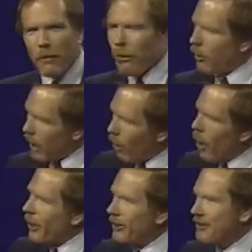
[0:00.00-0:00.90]
But we're going to
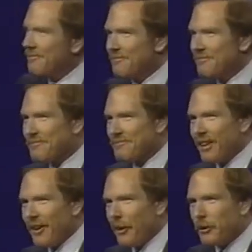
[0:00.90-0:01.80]
work.
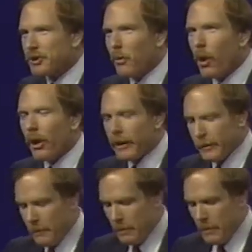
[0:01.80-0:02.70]
There's some
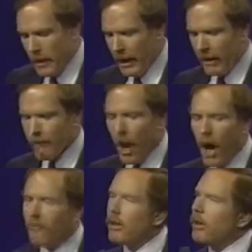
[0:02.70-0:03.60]
work
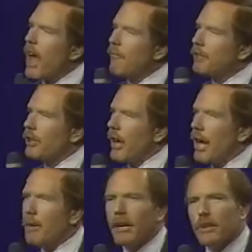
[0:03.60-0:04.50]
involved in life
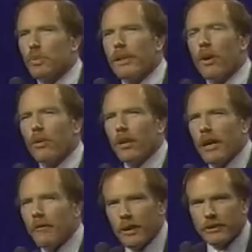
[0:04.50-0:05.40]
today because we don't
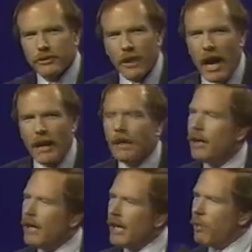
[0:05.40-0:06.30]
live in a society
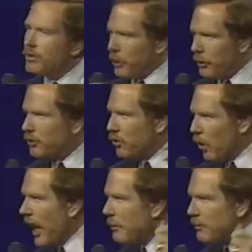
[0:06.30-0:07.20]
in which there are just
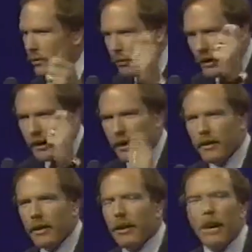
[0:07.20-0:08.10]
grapes and we
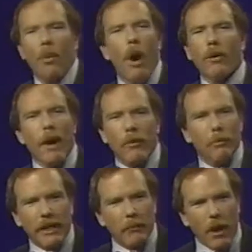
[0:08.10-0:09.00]
kind of walk around
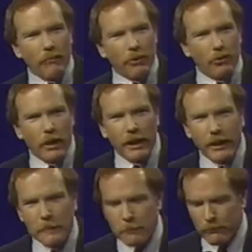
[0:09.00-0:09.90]
and pick them off the tree.
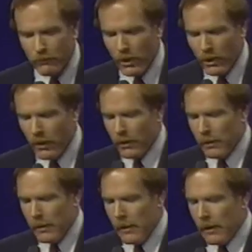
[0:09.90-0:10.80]

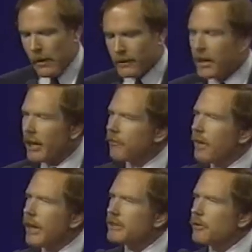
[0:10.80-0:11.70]
The second
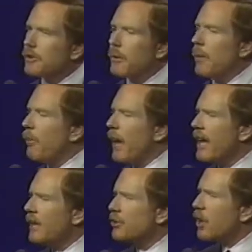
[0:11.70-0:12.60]
thing is there's going to be
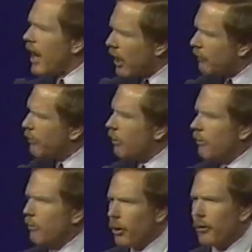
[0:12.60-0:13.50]
pain in
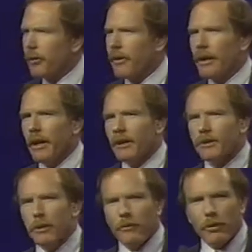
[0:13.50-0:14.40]

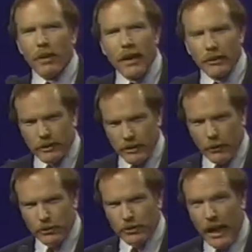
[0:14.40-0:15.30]
childbirth. Some of you ladies can
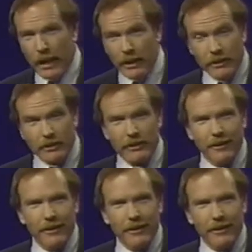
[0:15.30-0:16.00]
understand this.